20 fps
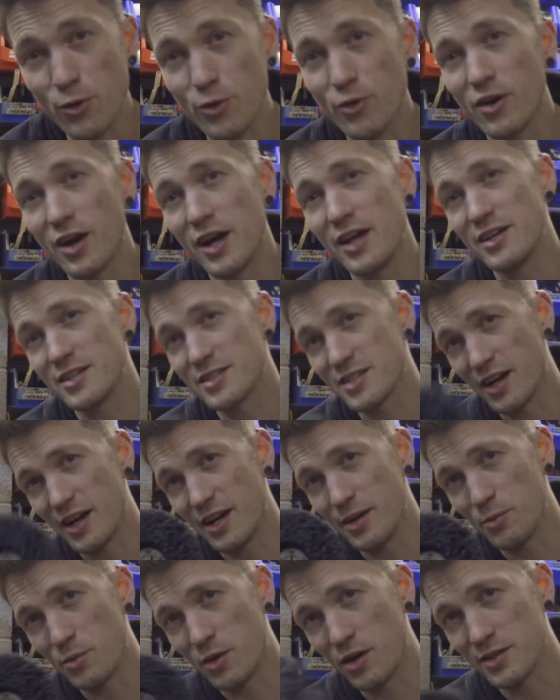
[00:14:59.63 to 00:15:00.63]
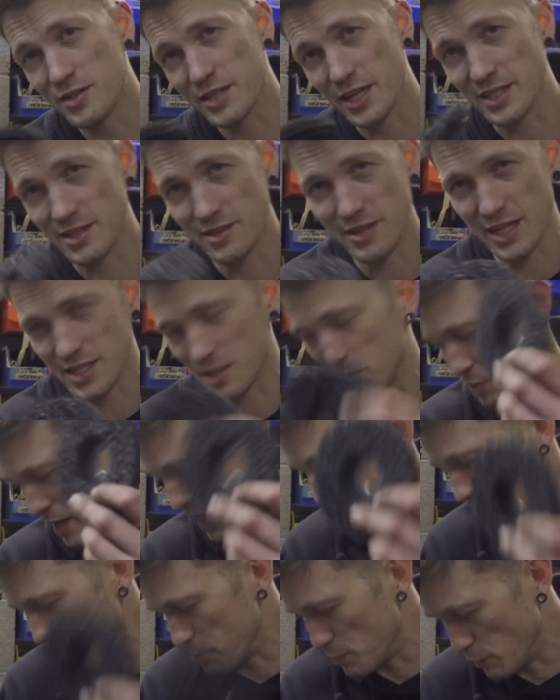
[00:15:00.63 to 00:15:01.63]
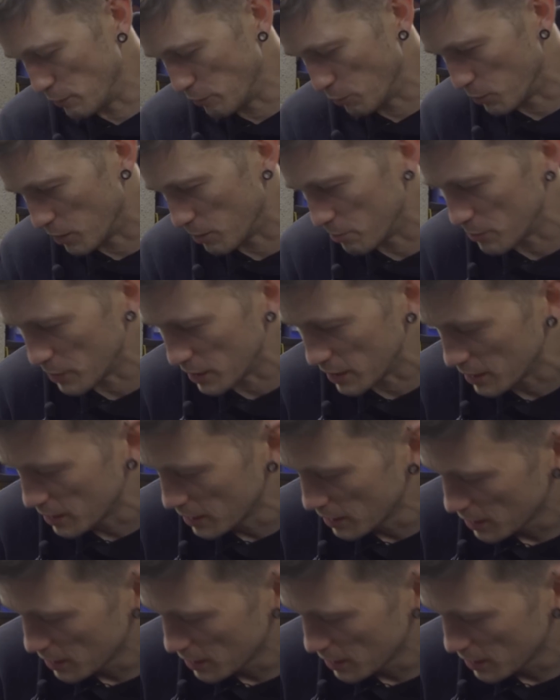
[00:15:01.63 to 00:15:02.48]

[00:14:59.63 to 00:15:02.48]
grinder type ones. That's a paint removal one, but